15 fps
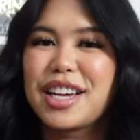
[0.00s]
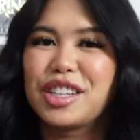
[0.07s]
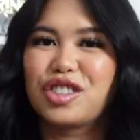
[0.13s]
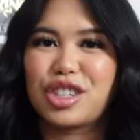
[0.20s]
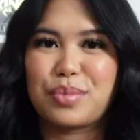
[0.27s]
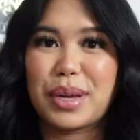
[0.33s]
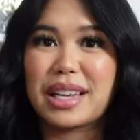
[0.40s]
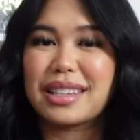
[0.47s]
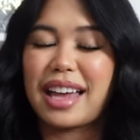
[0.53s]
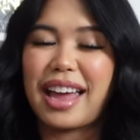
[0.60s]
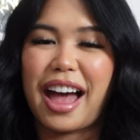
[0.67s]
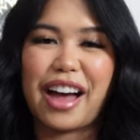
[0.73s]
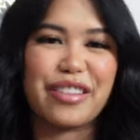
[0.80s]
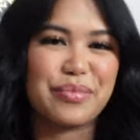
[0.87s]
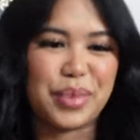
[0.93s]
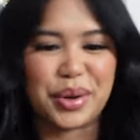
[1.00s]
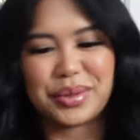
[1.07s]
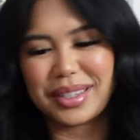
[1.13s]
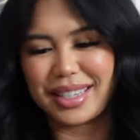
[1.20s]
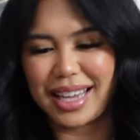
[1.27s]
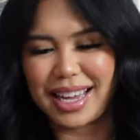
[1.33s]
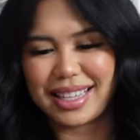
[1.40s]
just because I have both
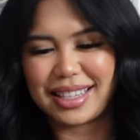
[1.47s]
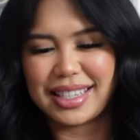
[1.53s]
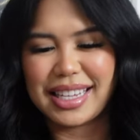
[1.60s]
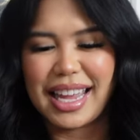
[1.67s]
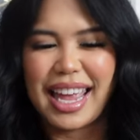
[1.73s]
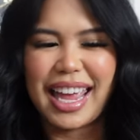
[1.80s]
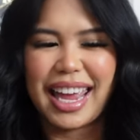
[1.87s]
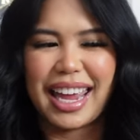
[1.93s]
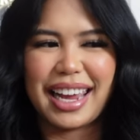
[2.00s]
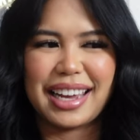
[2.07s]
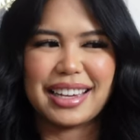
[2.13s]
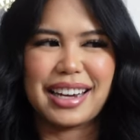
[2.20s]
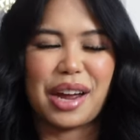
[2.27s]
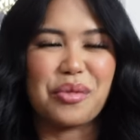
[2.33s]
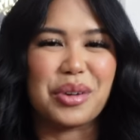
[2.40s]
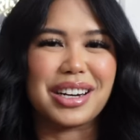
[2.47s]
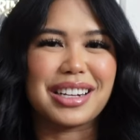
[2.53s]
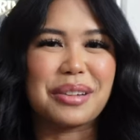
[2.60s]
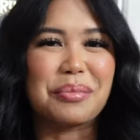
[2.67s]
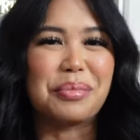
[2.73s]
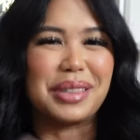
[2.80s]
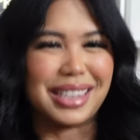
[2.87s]
sets and I want to
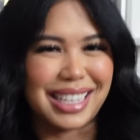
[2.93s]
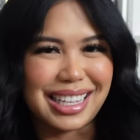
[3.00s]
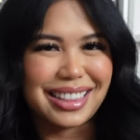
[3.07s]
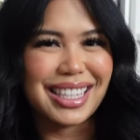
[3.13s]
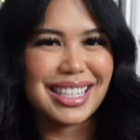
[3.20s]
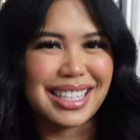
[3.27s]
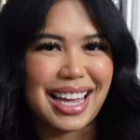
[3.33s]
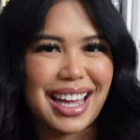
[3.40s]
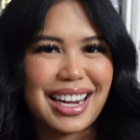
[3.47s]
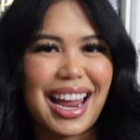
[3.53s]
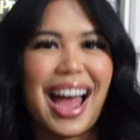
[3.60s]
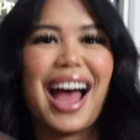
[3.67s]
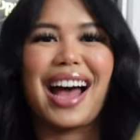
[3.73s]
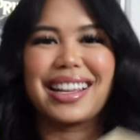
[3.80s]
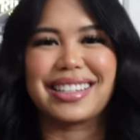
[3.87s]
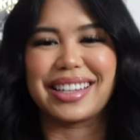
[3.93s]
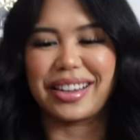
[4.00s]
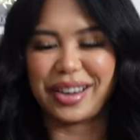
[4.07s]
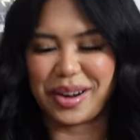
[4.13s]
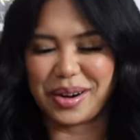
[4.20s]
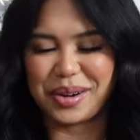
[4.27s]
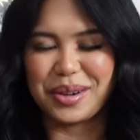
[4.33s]
complete the set as it
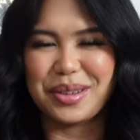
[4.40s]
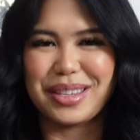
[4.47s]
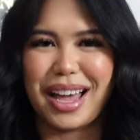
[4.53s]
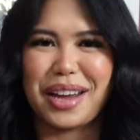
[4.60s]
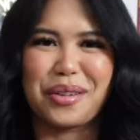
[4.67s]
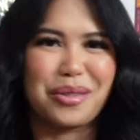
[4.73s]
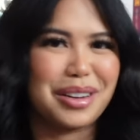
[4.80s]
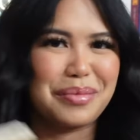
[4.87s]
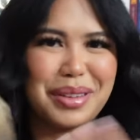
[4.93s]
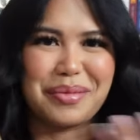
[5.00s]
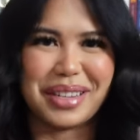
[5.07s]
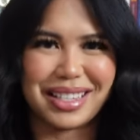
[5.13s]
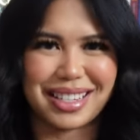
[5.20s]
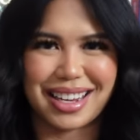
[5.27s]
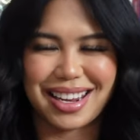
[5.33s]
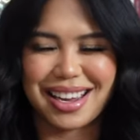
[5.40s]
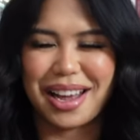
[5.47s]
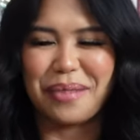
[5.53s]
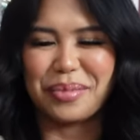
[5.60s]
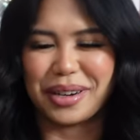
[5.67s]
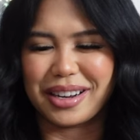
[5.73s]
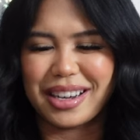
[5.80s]
goes. I don't want to be missing a
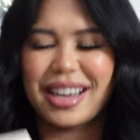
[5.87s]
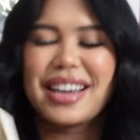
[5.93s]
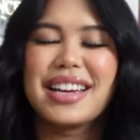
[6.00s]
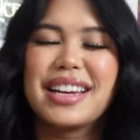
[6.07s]
book.